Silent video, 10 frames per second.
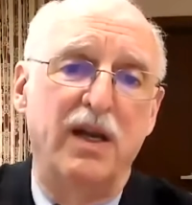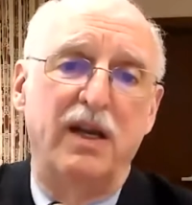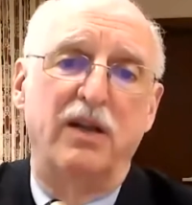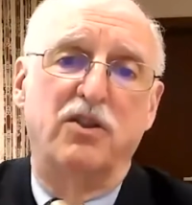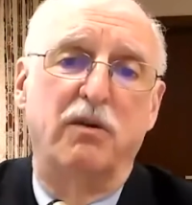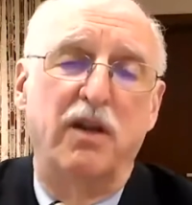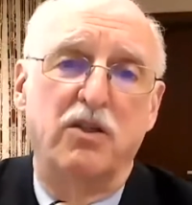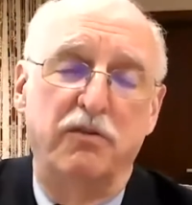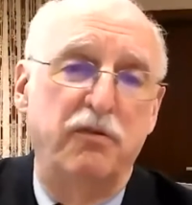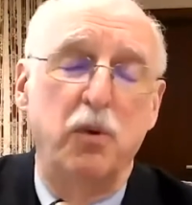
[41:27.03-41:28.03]
It's
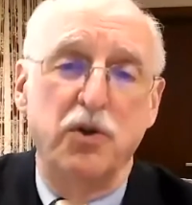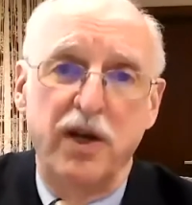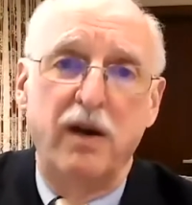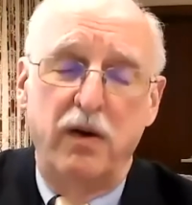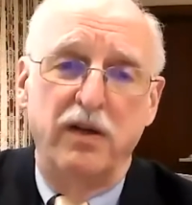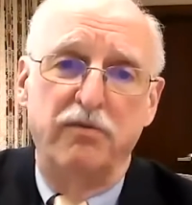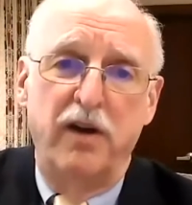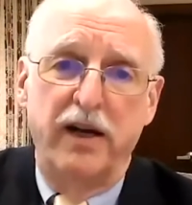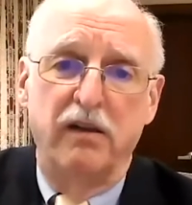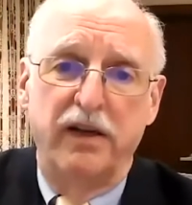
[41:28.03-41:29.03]
a fool's errand,
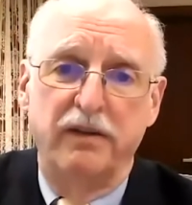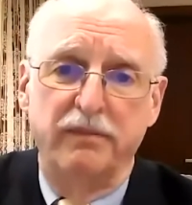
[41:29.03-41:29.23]
frankly.